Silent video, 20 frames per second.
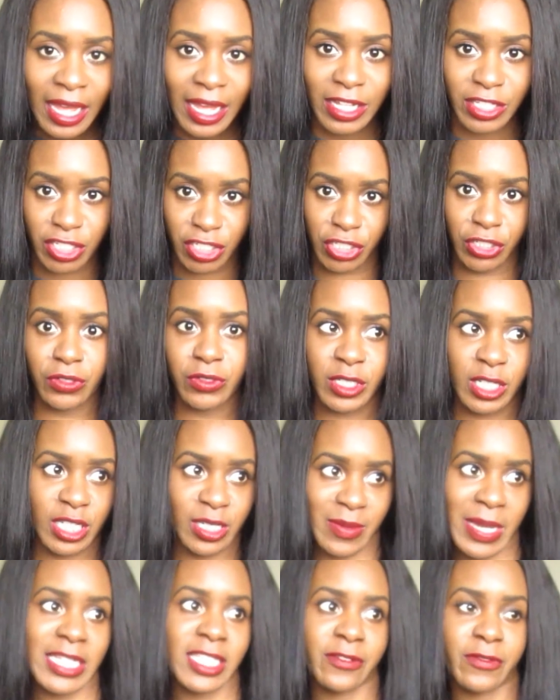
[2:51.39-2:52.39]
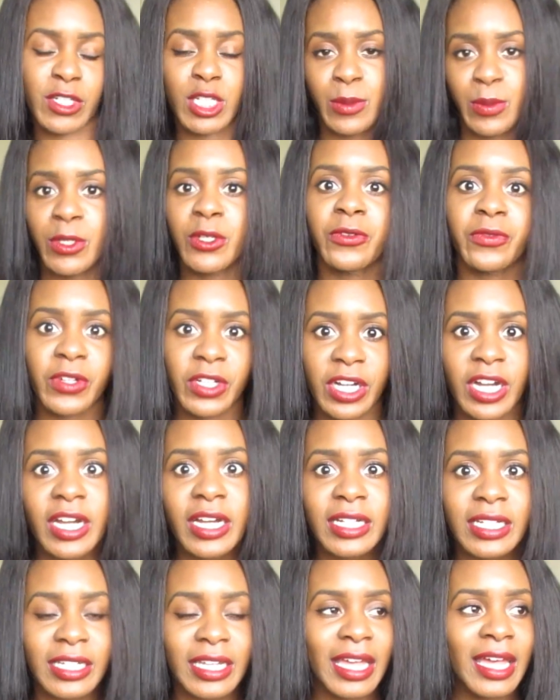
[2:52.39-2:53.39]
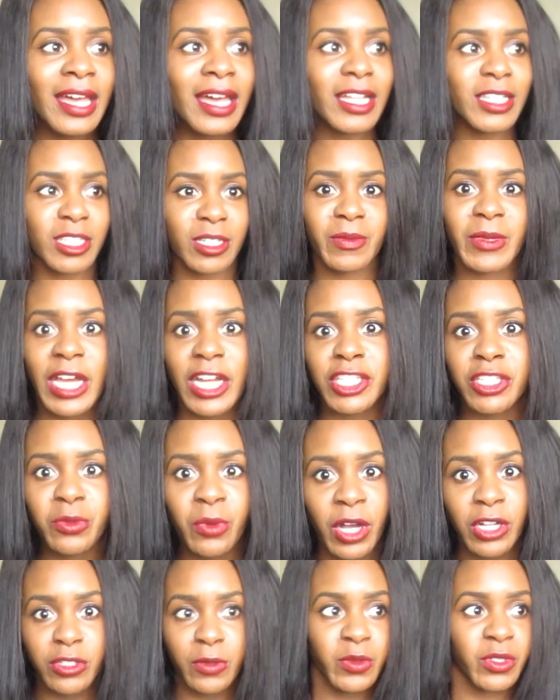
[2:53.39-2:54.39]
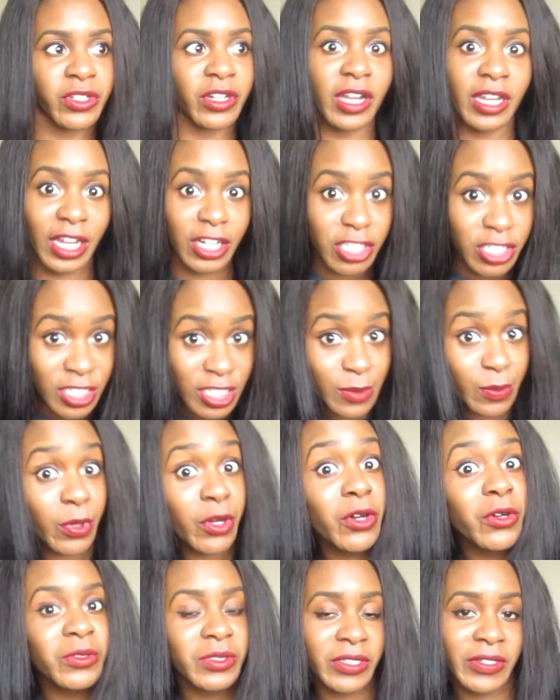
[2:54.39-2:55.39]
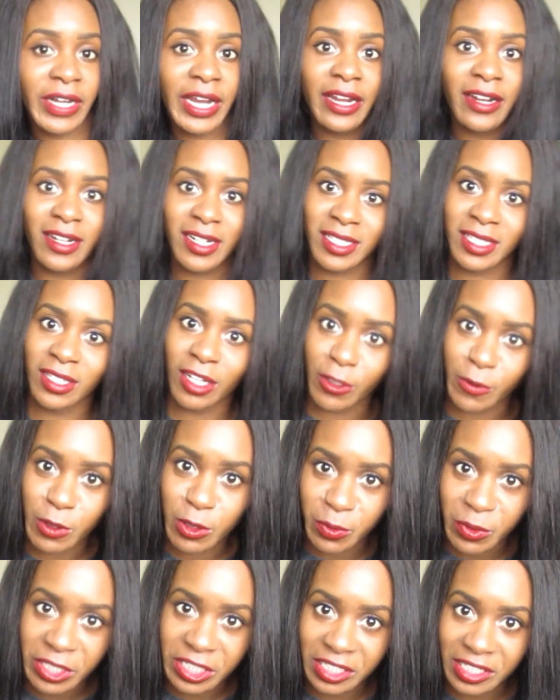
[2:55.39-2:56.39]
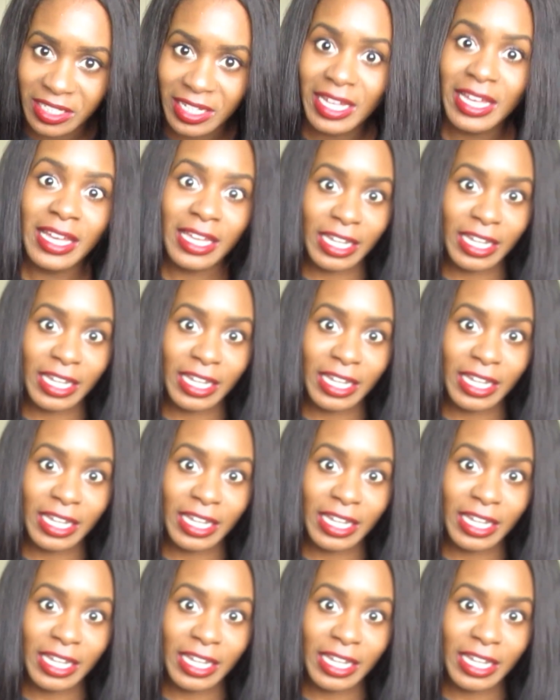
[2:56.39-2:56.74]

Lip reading: It's huge and it's massive and it's beautiful and curly. And someone actually walked up to her and actually just pulled her hair because they thought it was a wig.